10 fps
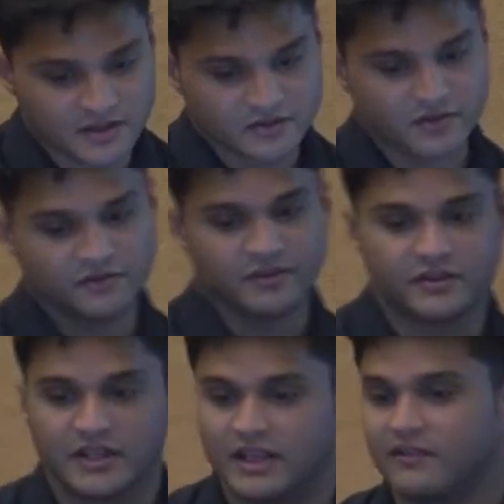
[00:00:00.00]
So if
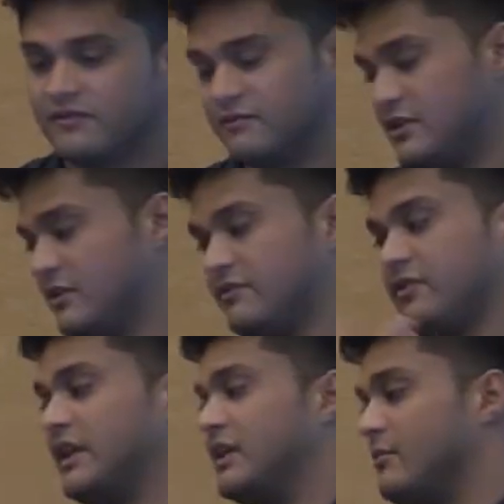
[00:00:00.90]
you
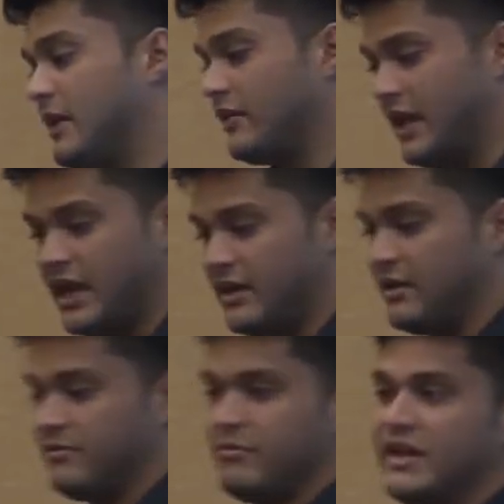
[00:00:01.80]
think about,
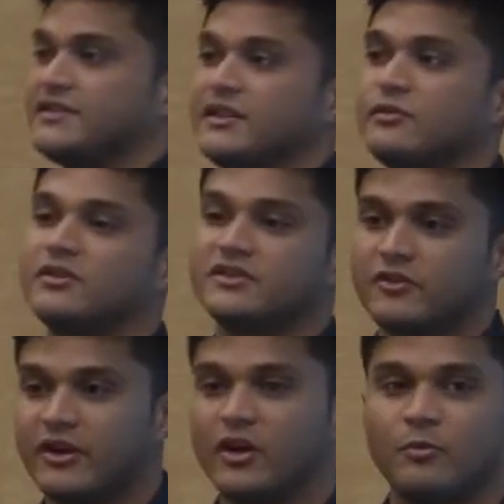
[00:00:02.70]
hey, MySQL is a
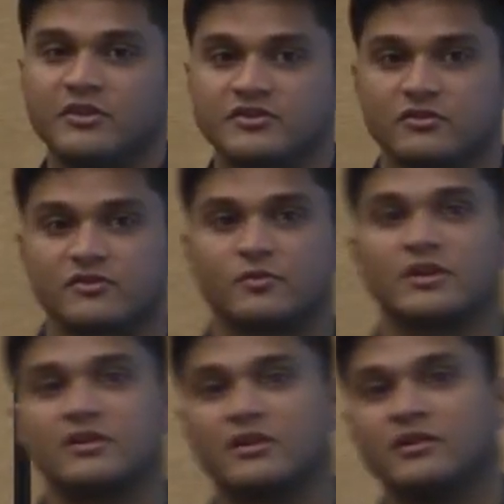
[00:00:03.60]
great open source
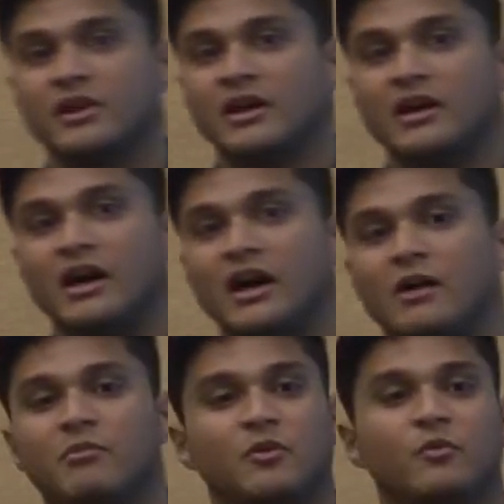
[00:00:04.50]
workload,
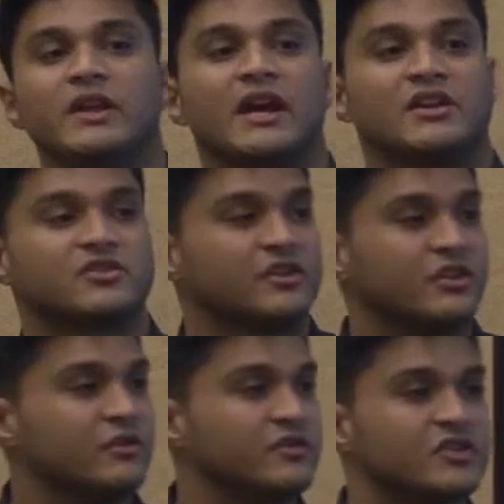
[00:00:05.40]
but we actually
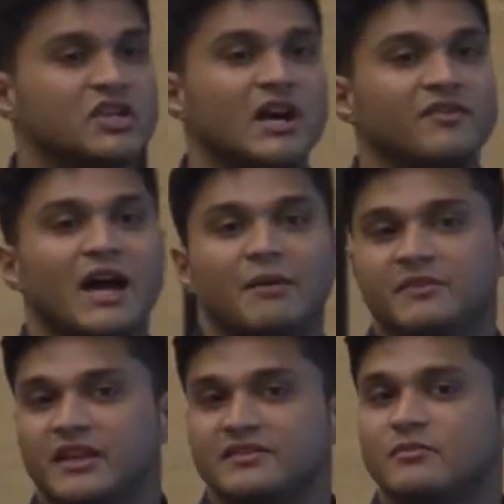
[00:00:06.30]
use a Java
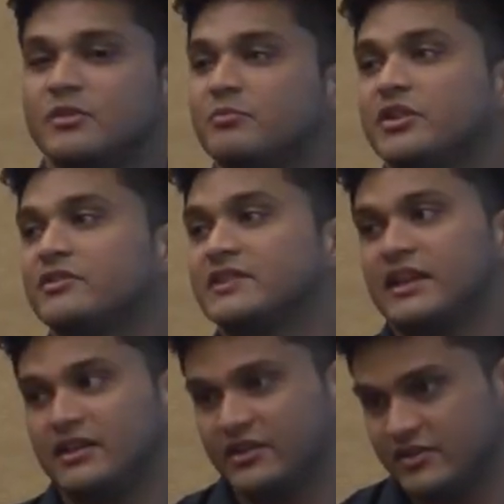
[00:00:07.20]
app that someone built
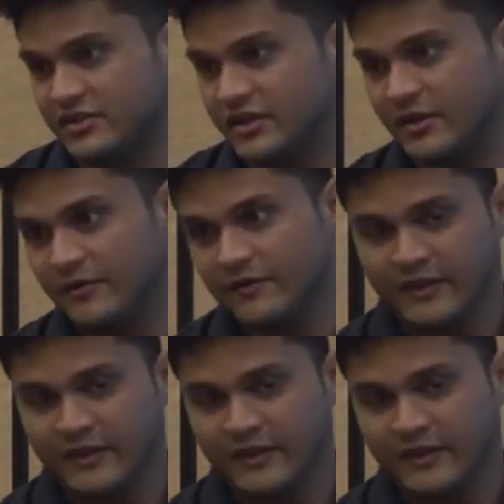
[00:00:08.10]
10 years ago.